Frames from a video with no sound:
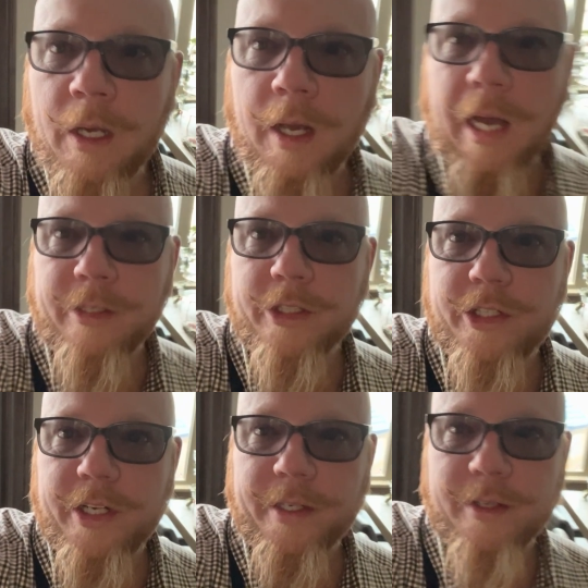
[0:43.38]
I
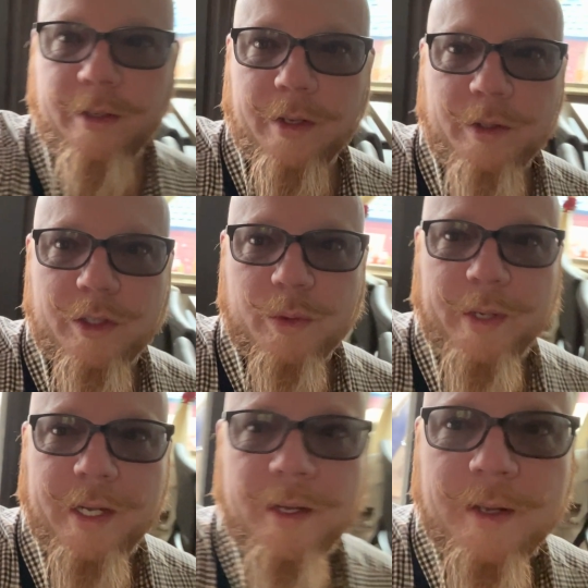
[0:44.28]
just checked on those
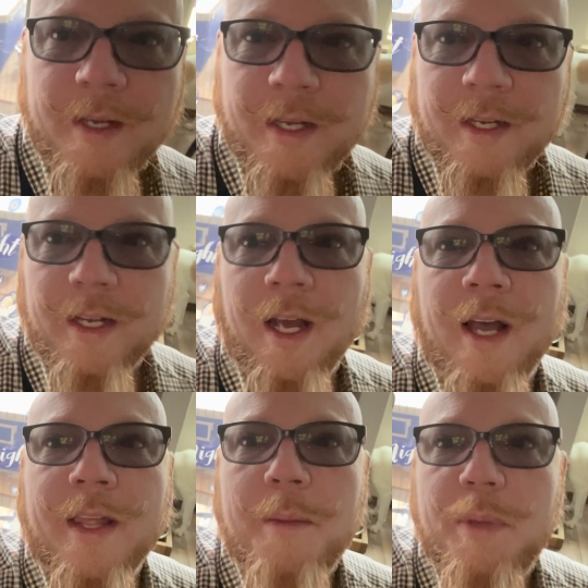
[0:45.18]
3.
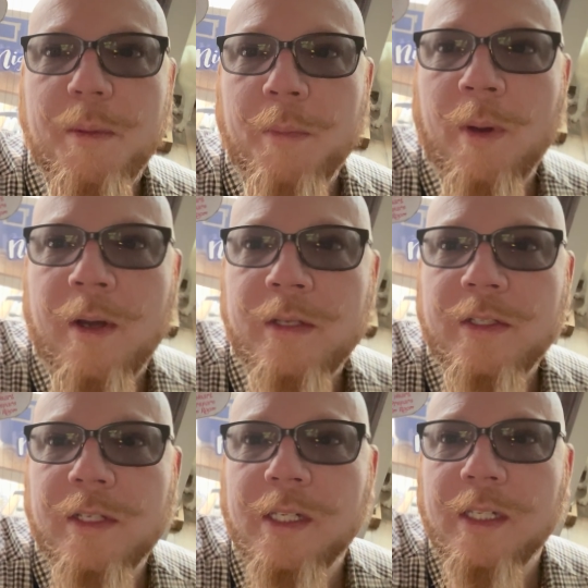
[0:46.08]
That Pit
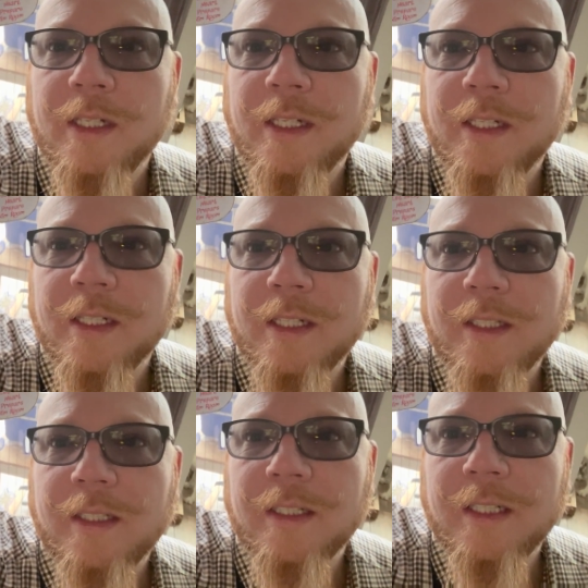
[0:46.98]
Boss
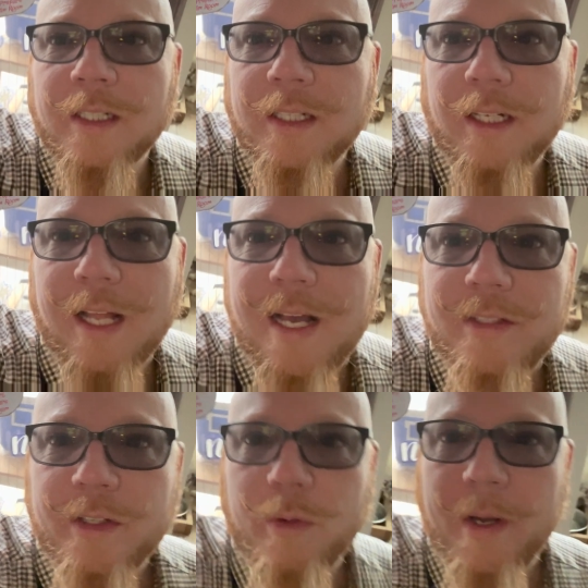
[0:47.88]

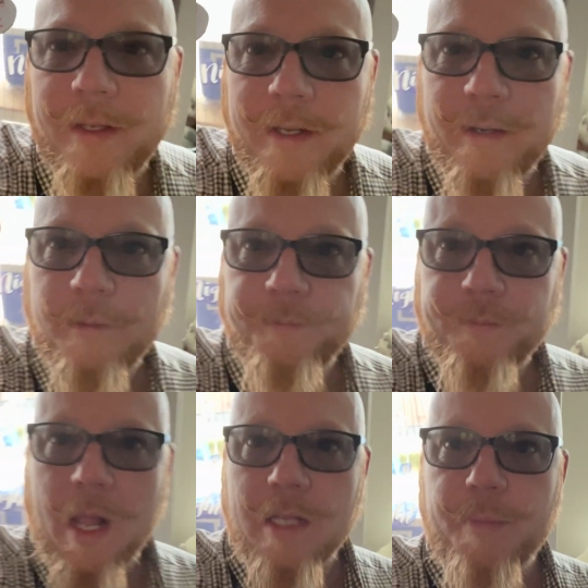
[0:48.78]
Classic right there
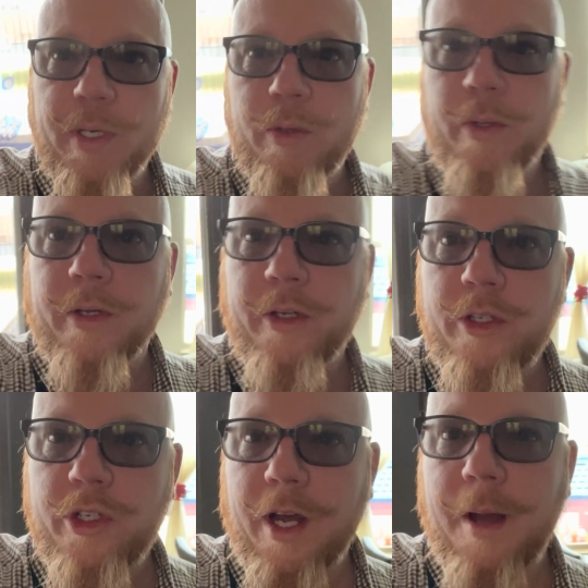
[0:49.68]
has been doing a
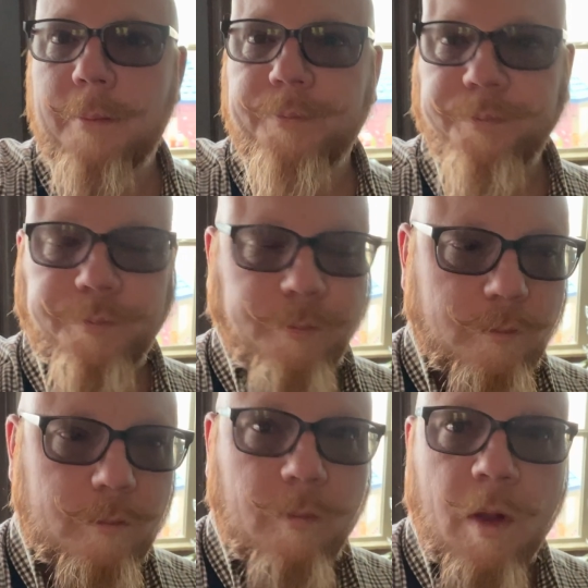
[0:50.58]
good job
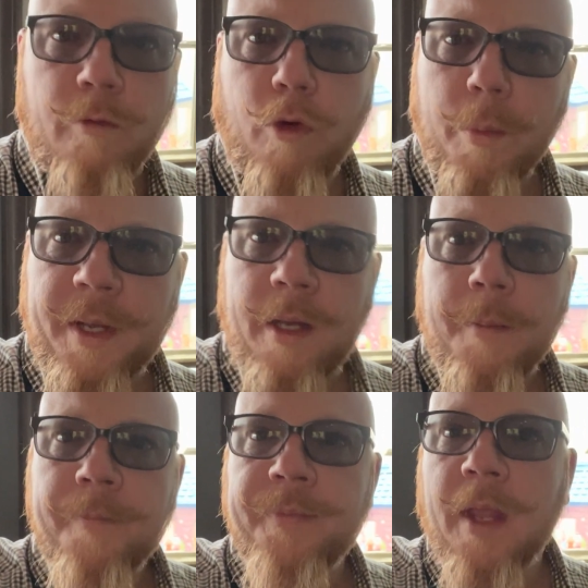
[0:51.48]
for me.
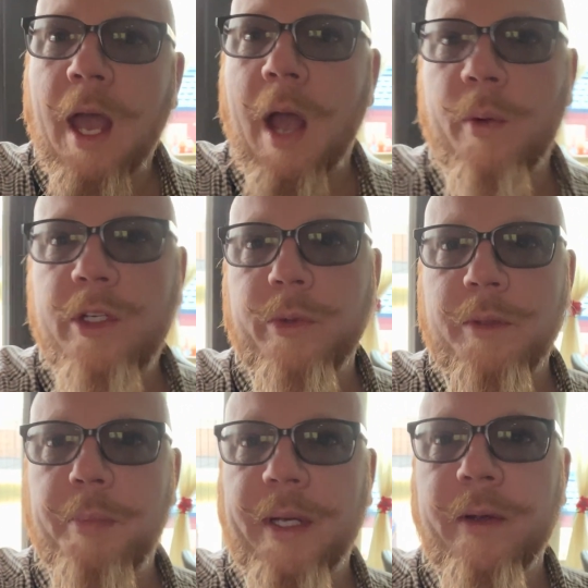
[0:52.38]
I wish it was
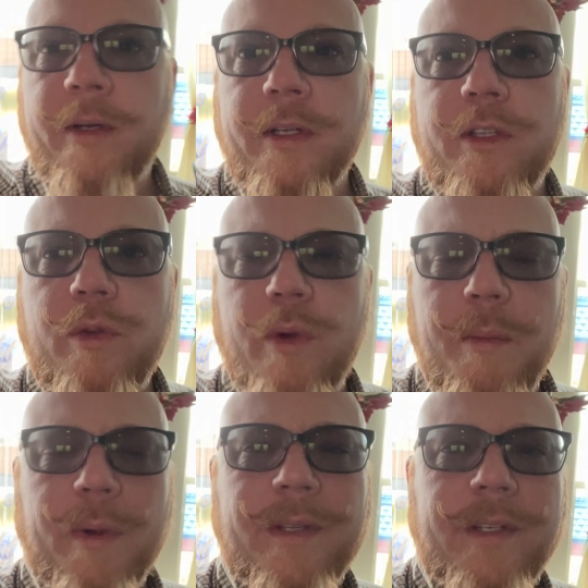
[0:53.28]
bigger because 3
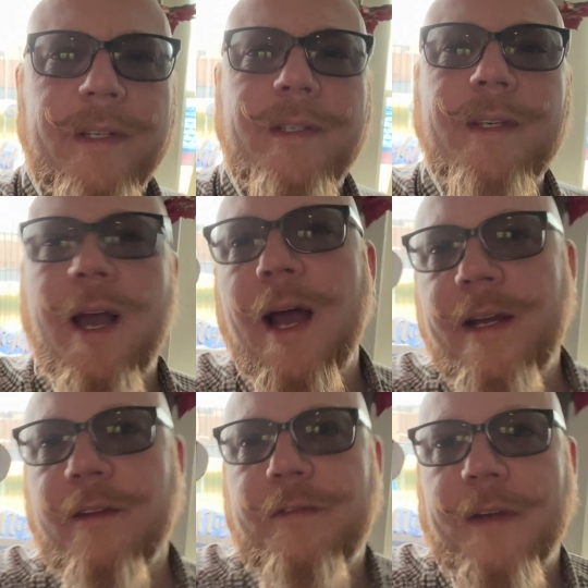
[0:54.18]
briskets
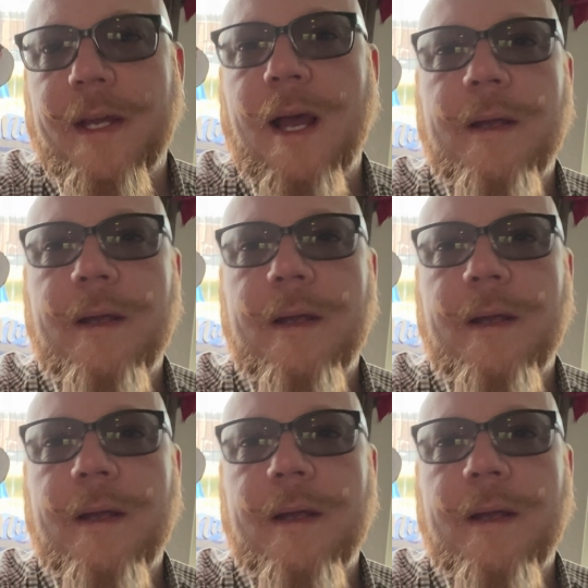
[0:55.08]
kind of fit.